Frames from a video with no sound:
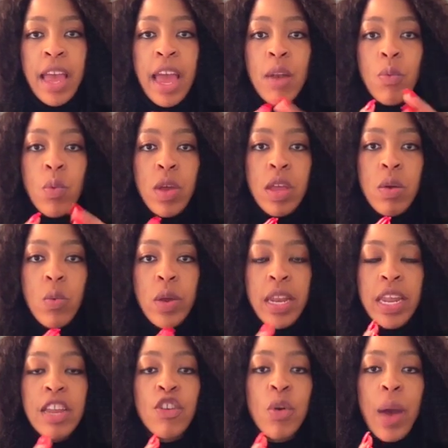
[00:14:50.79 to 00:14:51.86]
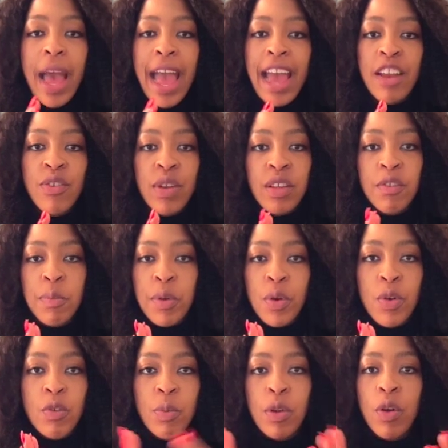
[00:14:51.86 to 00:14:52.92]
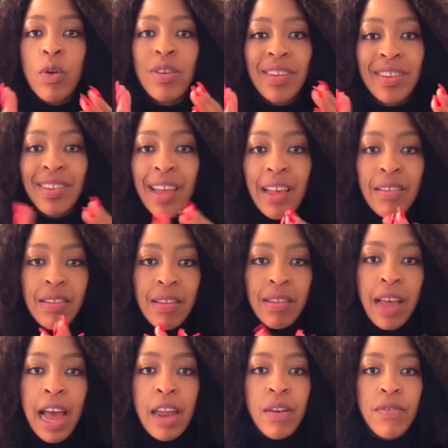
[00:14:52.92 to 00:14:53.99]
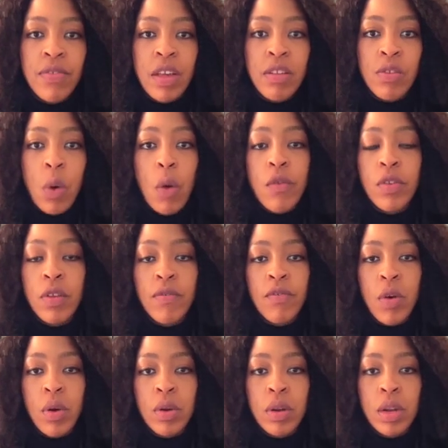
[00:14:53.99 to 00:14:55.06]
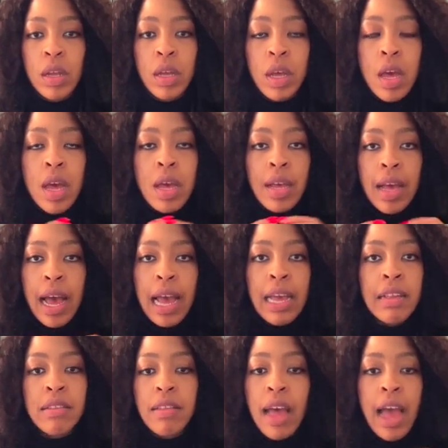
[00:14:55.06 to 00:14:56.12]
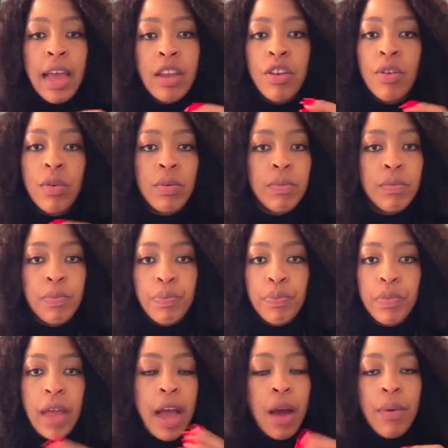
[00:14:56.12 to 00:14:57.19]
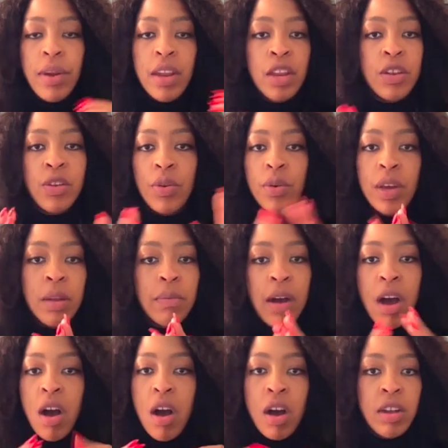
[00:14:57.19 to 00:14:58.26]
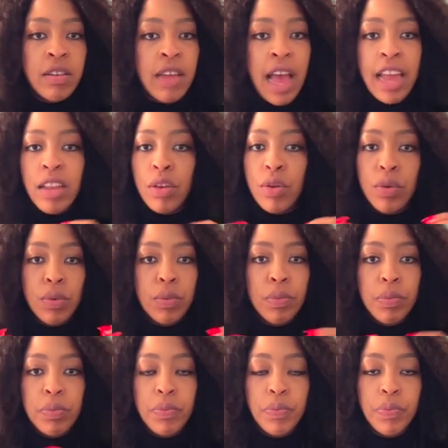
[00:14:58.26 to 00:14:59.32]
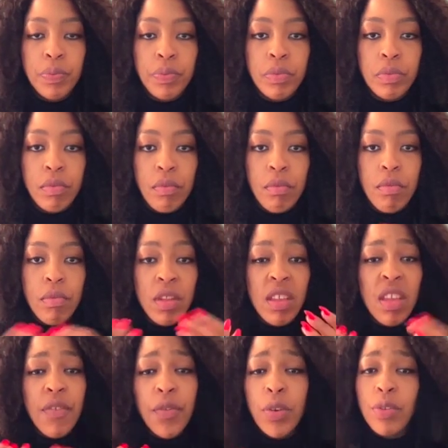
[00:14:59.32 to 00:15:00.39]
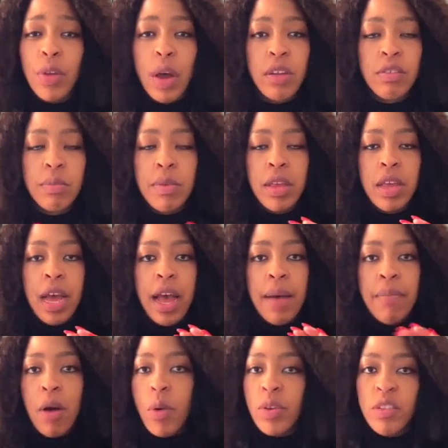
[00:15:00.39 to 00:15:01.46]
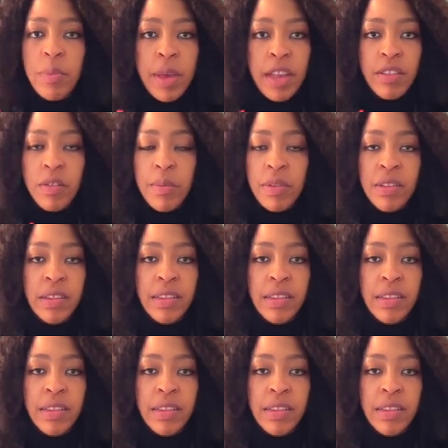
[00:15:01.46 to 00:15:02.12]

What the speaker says: we need your address because we don't discuss these kind of things over the phone. Guys, I already knew in my heart, I knew. They first asked me, are we speaking to Mrs.